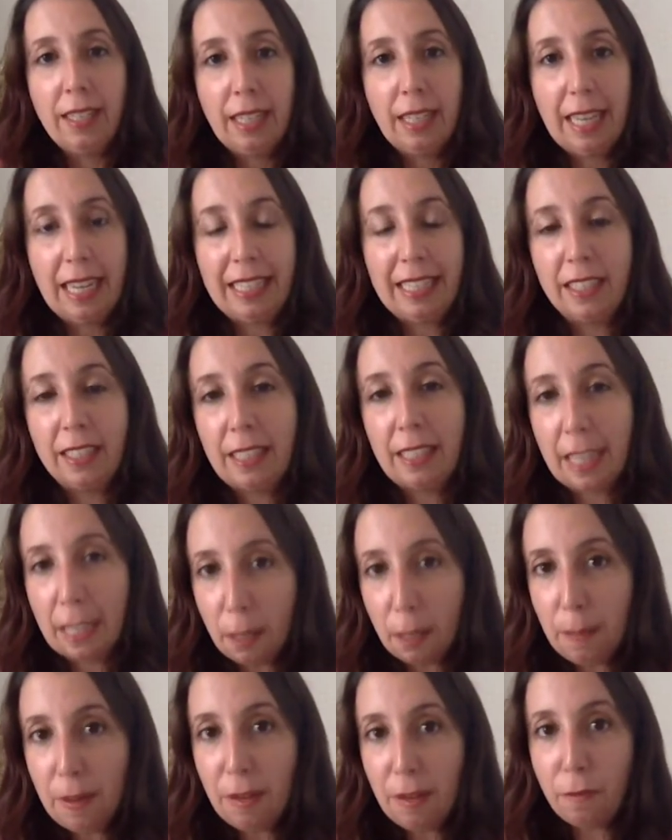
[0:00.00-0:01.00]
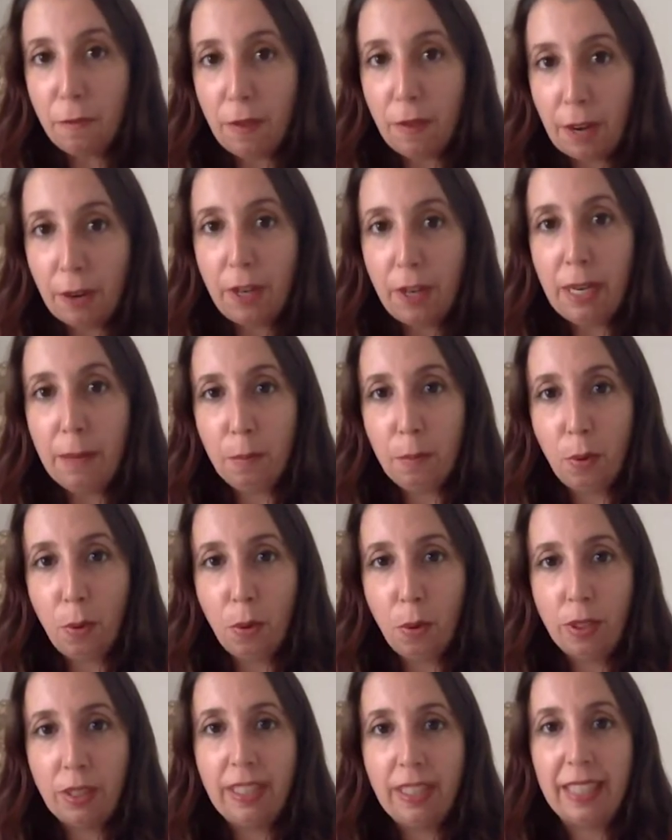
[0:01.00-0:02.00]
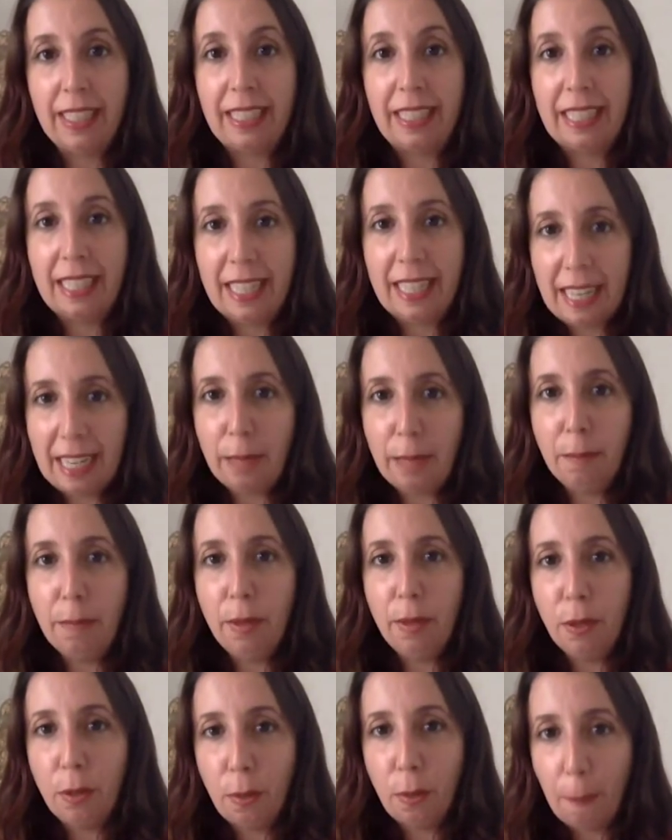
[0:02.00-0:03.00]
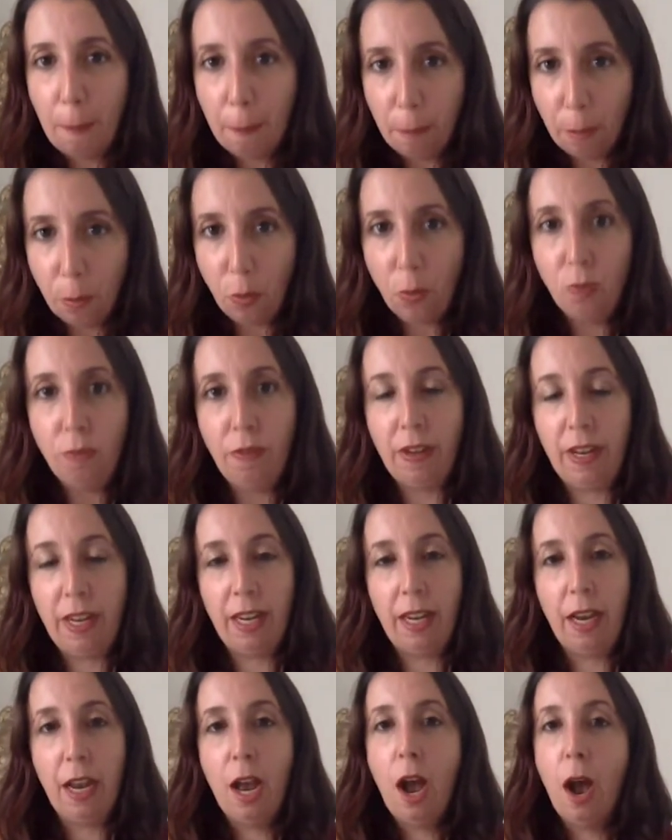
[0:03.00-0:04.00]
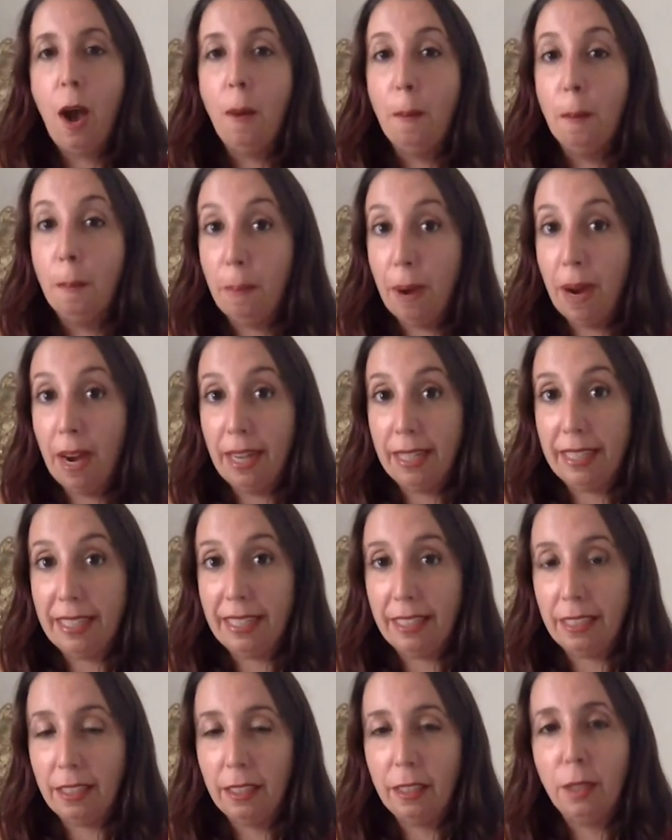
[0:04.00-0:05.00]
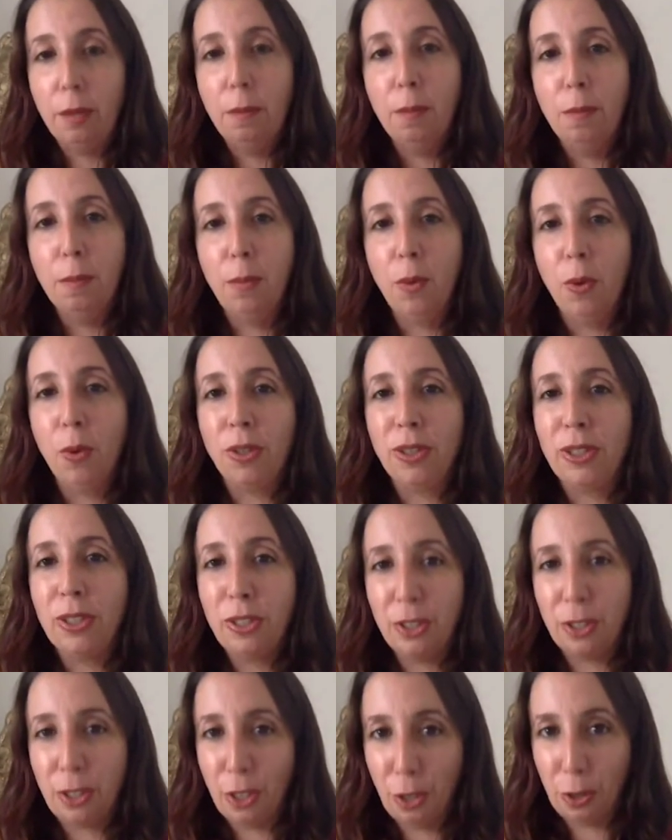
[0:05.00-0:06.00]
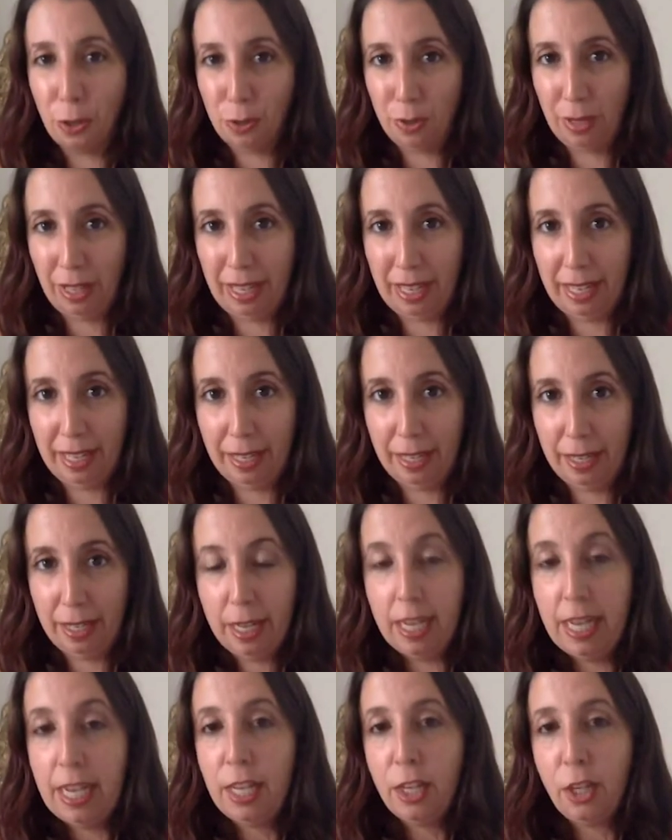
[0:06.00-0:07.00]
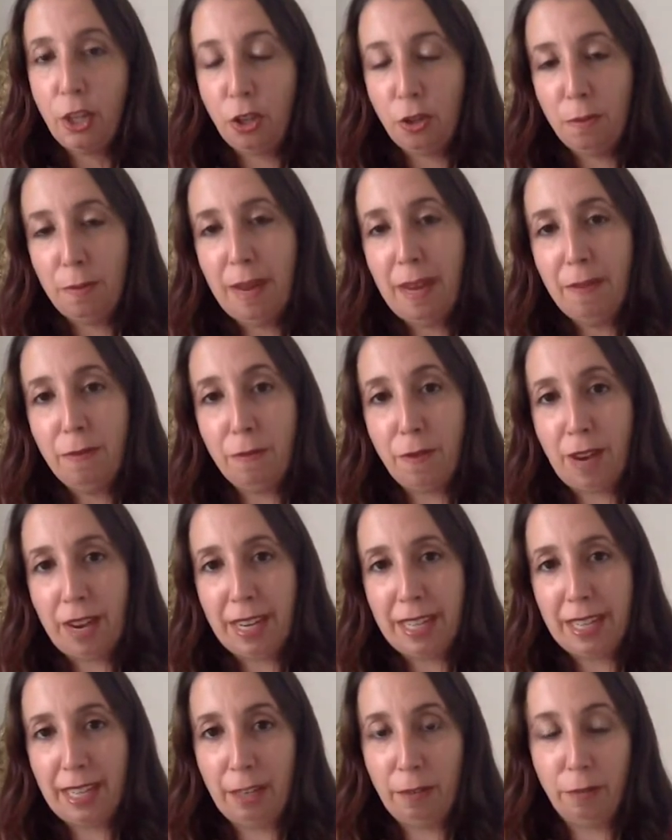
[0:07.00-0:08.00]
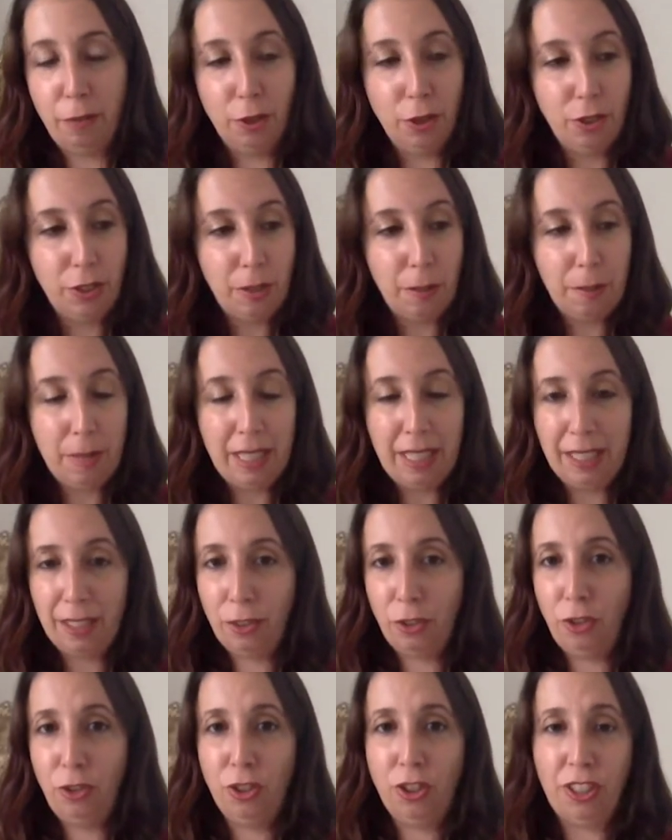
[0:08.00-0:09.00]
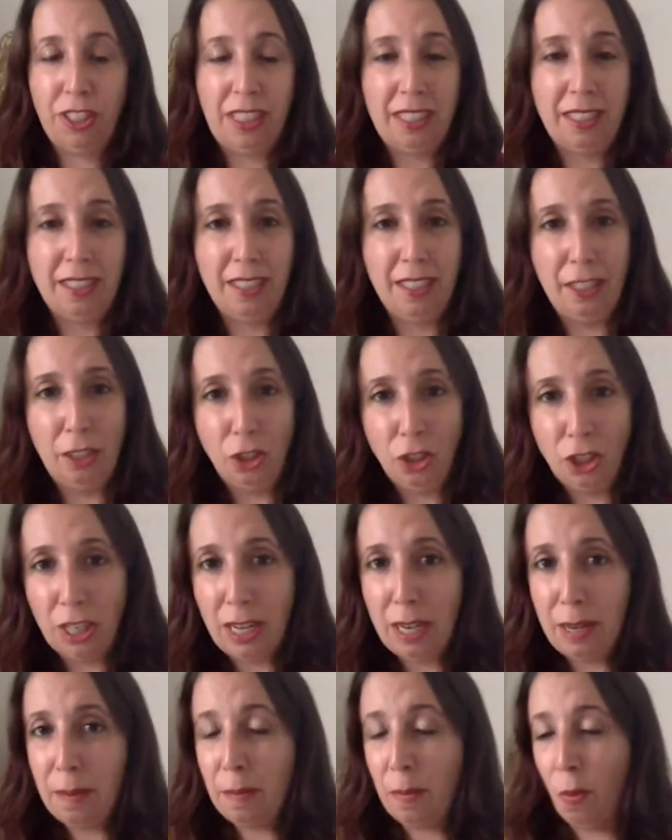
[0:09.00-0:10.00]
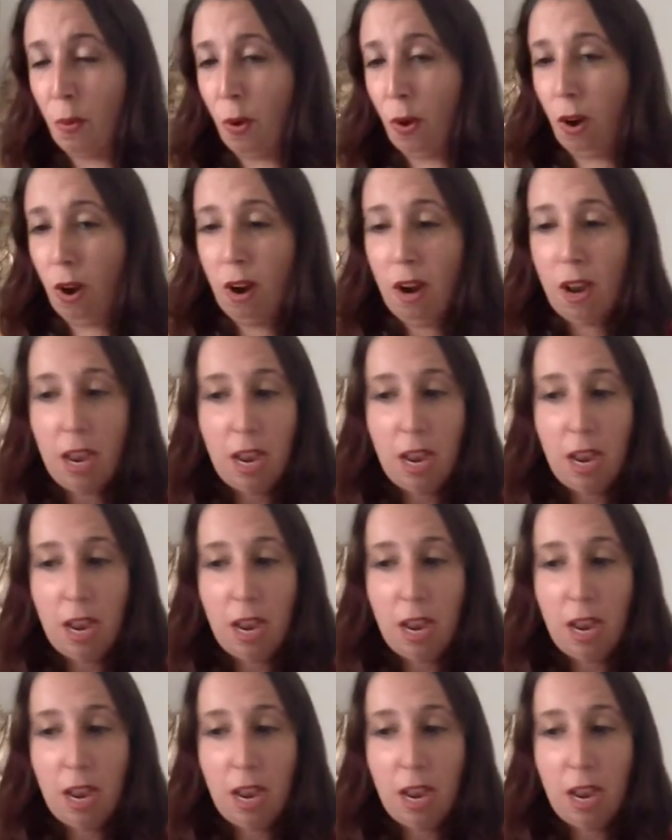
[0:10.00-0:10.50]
it's going to be very important to keep moving, but more slowly. You may find that if you're somebody that's usually into the gym, or